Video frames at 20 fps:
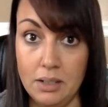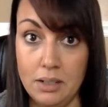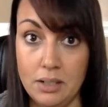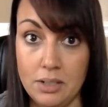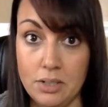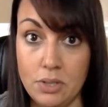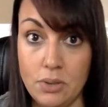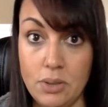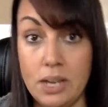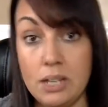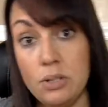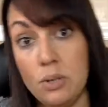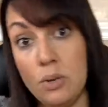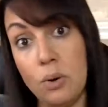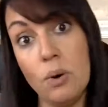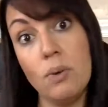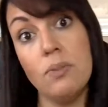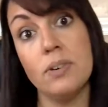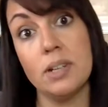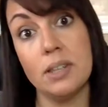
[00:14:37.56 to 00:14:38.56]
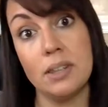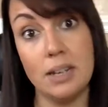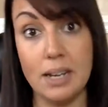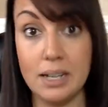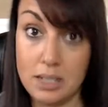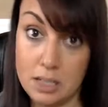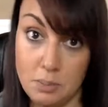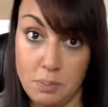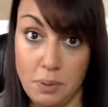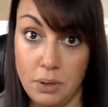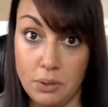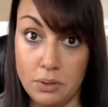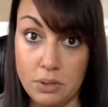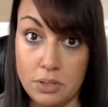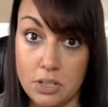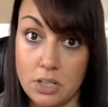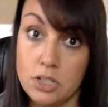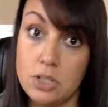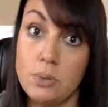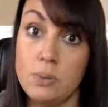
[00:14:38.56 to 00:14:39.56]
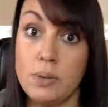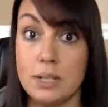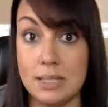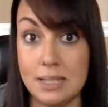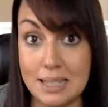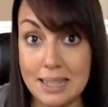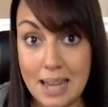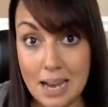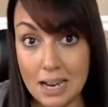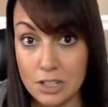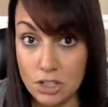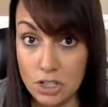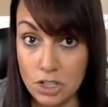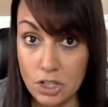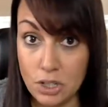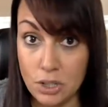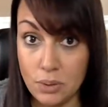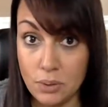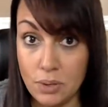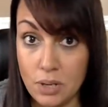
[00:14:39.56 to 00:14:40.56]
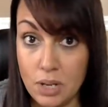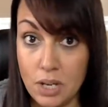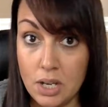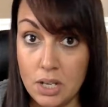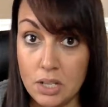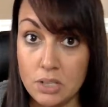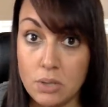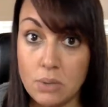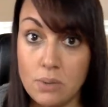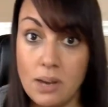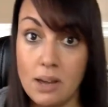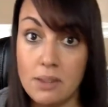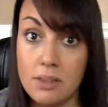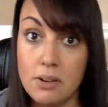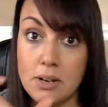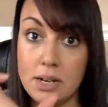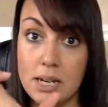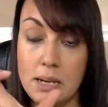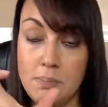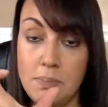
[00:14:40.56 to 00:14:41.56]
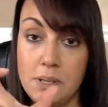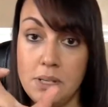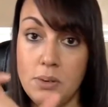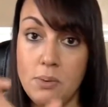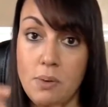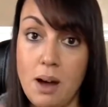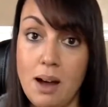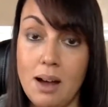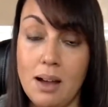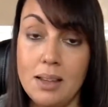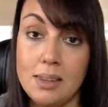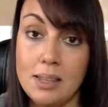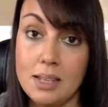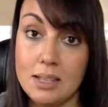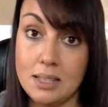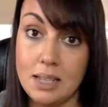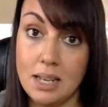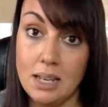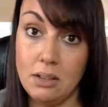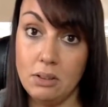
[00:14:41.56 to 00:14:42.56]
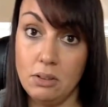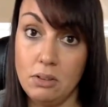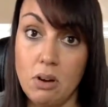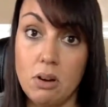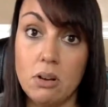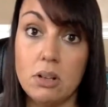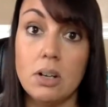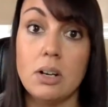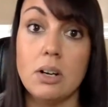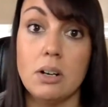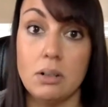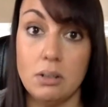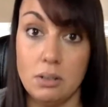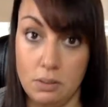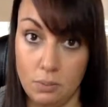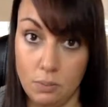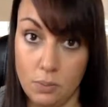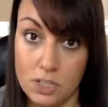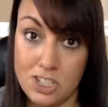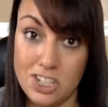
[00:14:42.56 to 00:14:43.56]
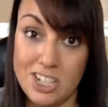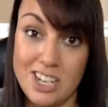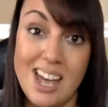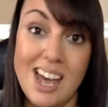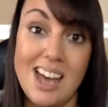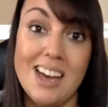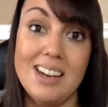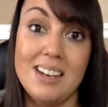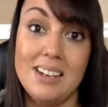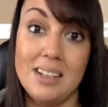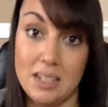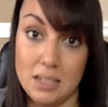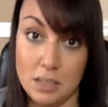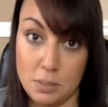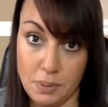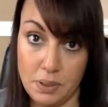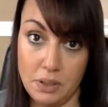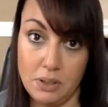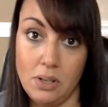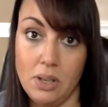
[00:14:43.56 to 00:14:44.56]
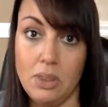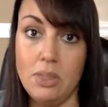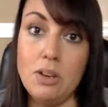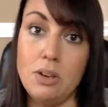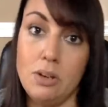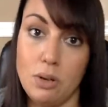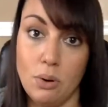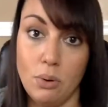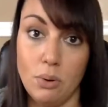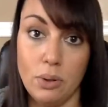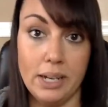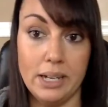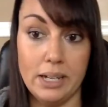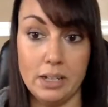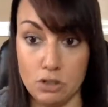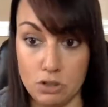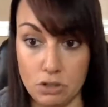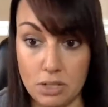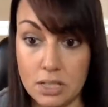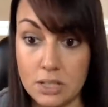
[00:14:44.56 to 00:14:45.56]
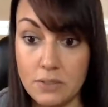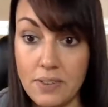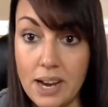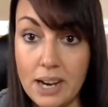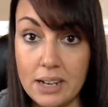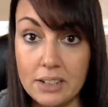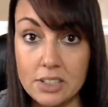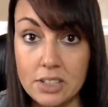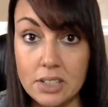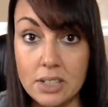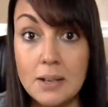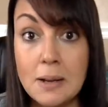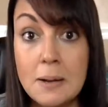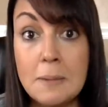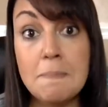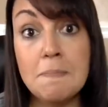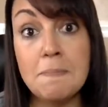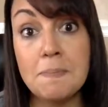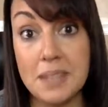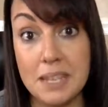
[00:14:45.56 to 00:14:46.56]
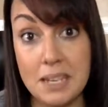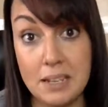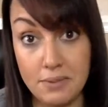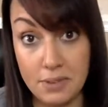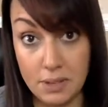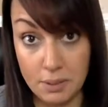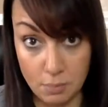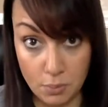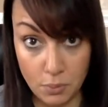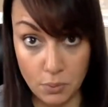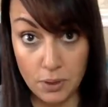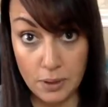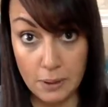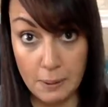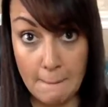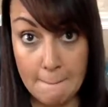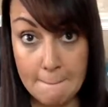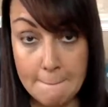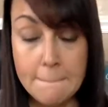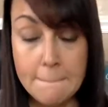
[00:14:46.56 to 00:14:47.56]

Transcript: So then you go over to the next post because you want to see that too. So now they're keeping you on the site longer, which again is building the know, like, and trust factor even more.